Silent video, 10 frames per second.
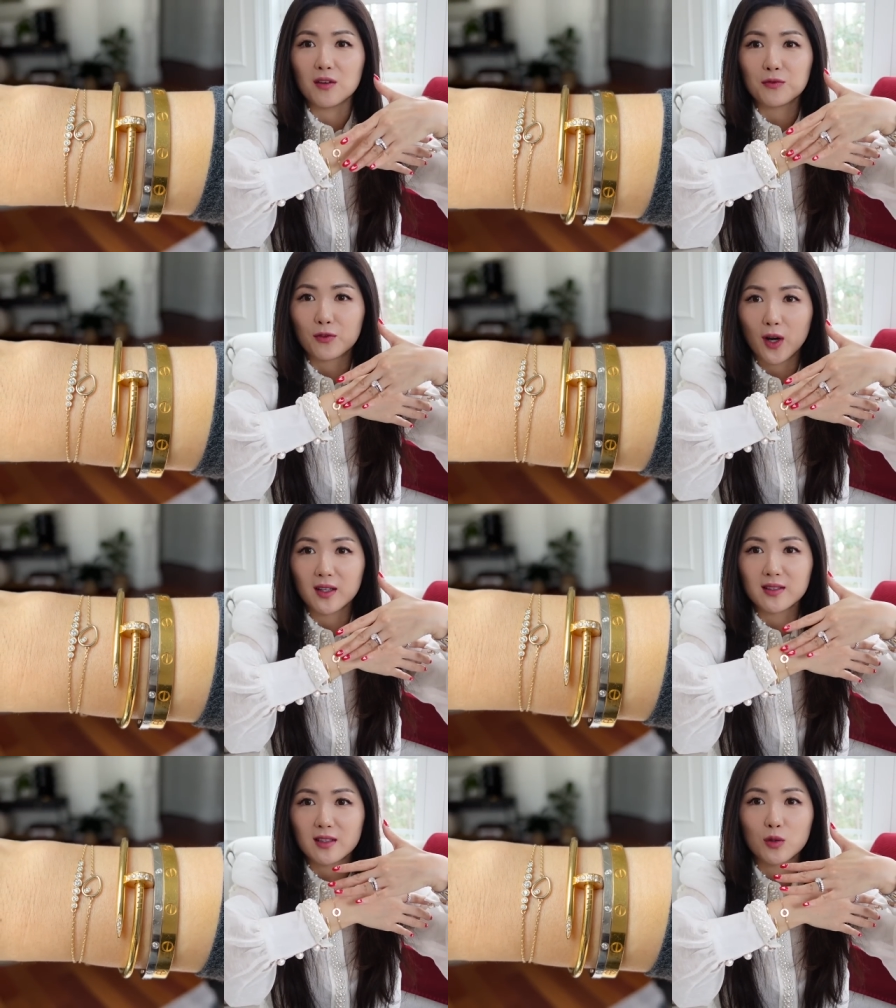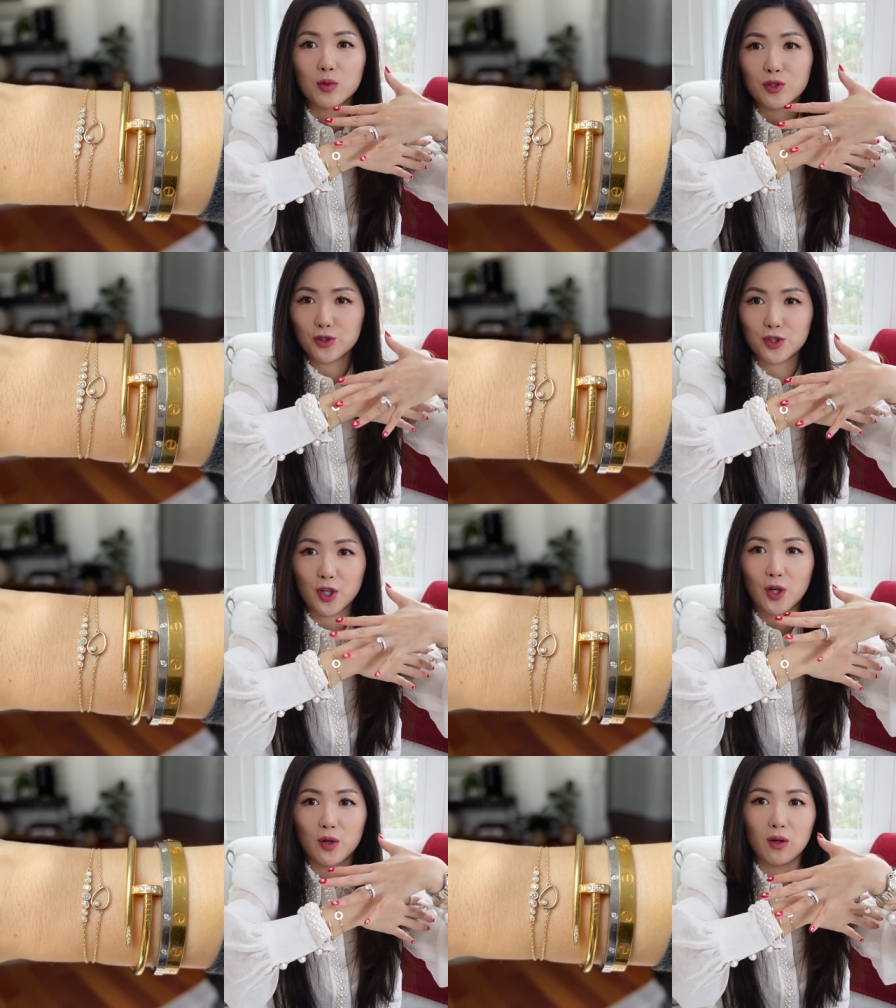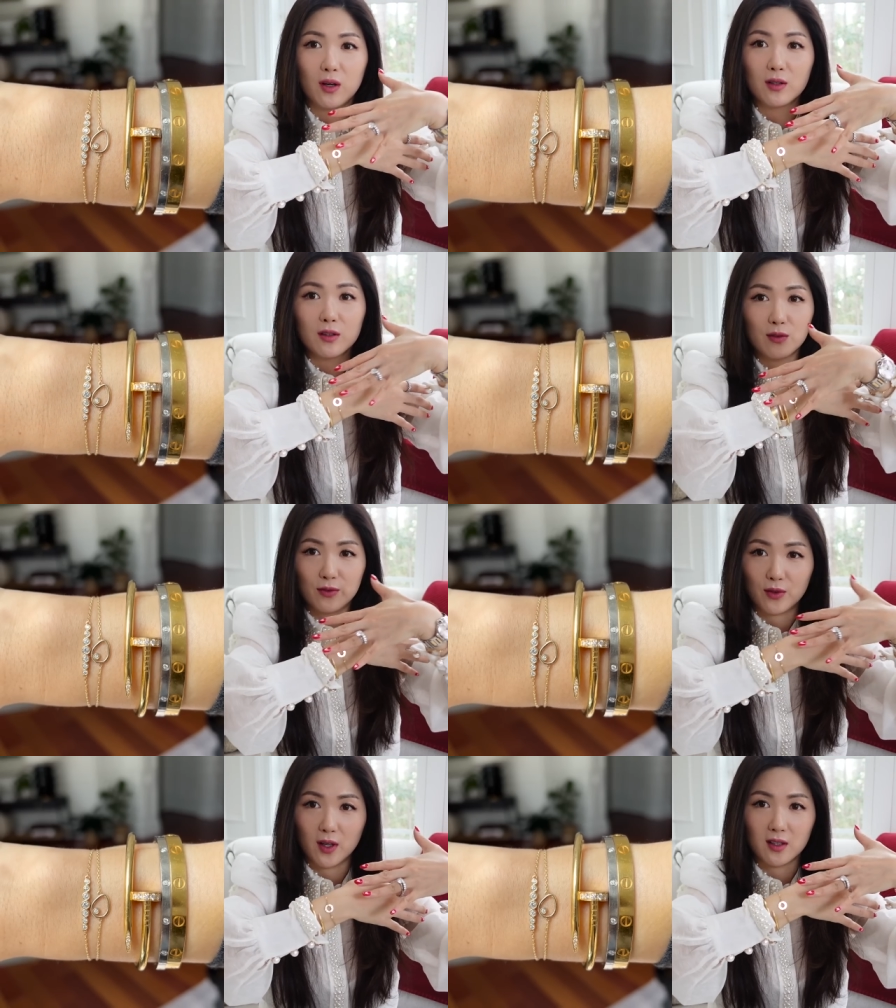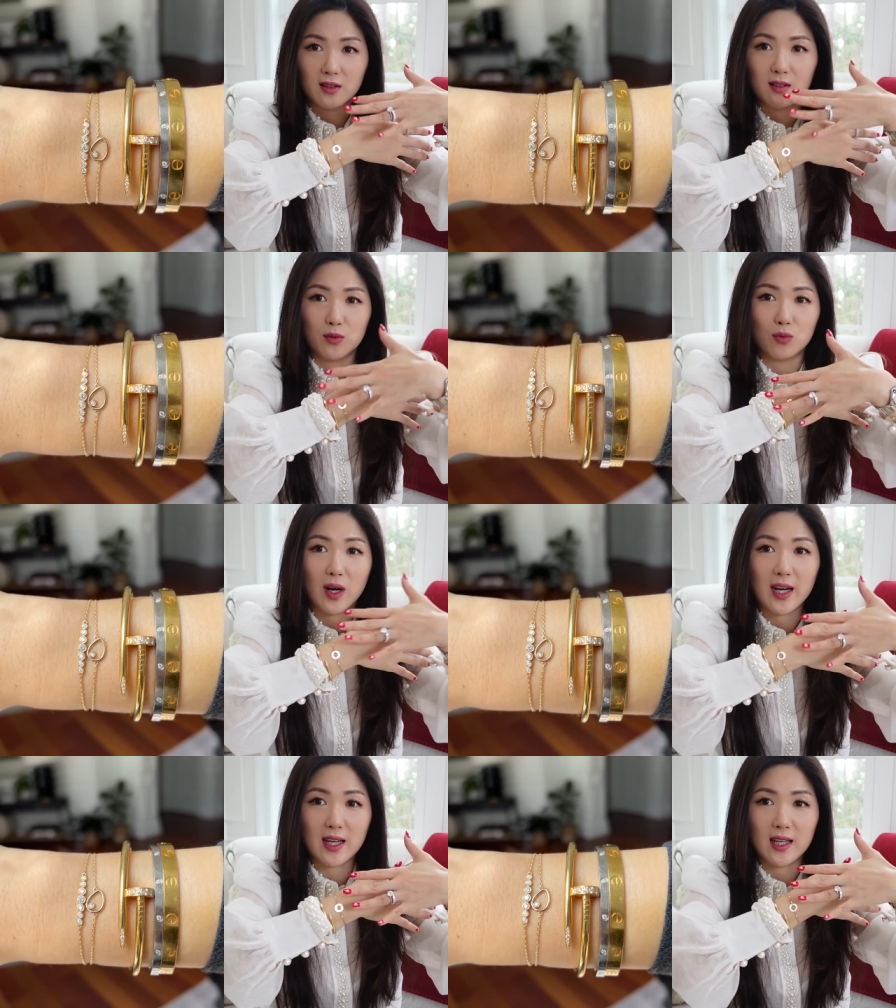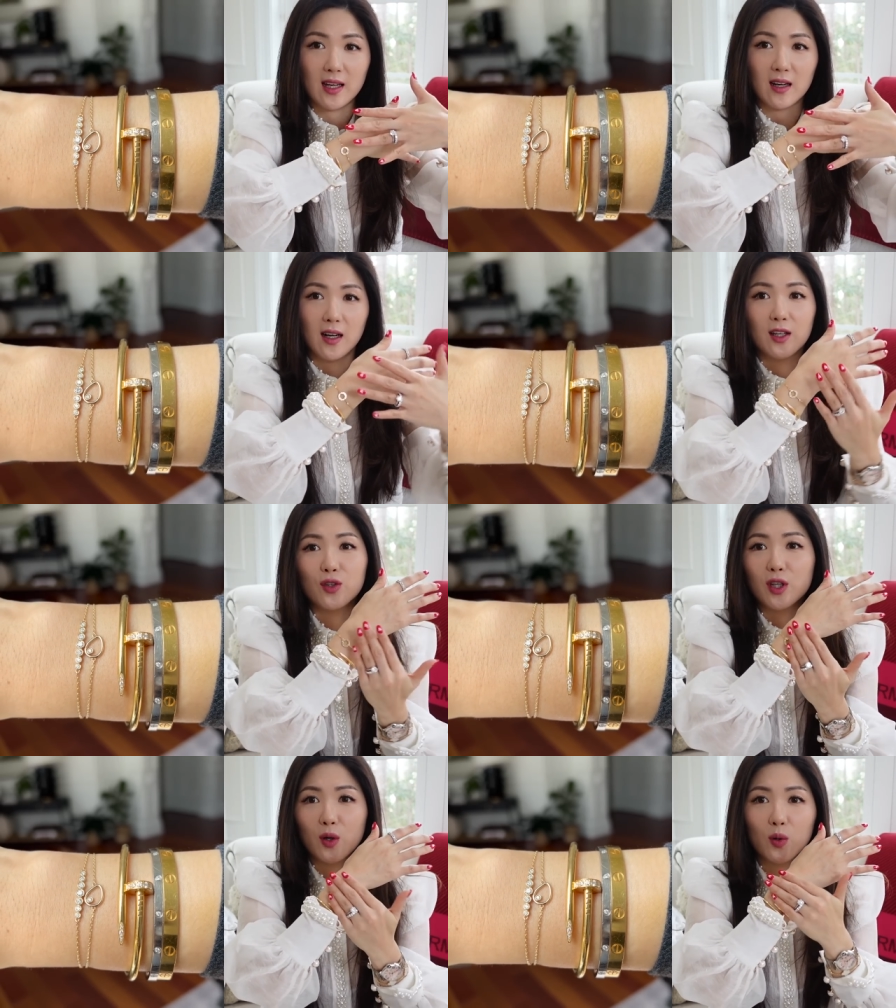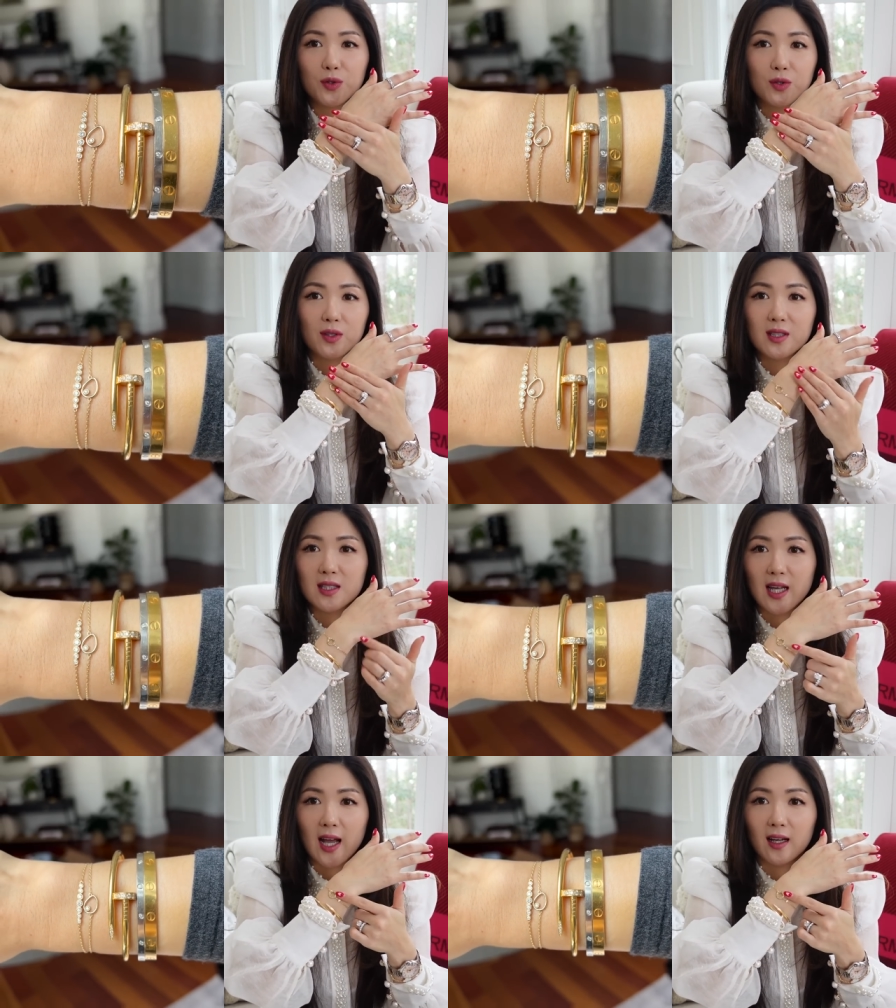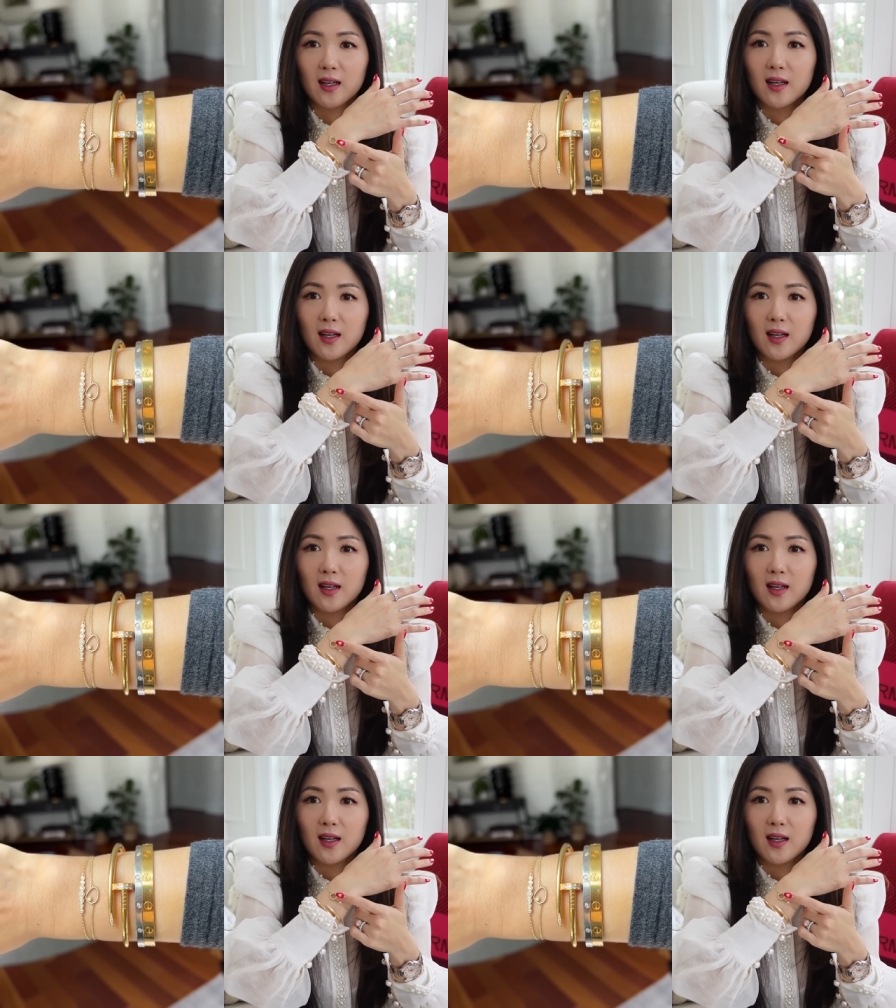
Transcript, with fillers: front will show on the front right here, and you can also stack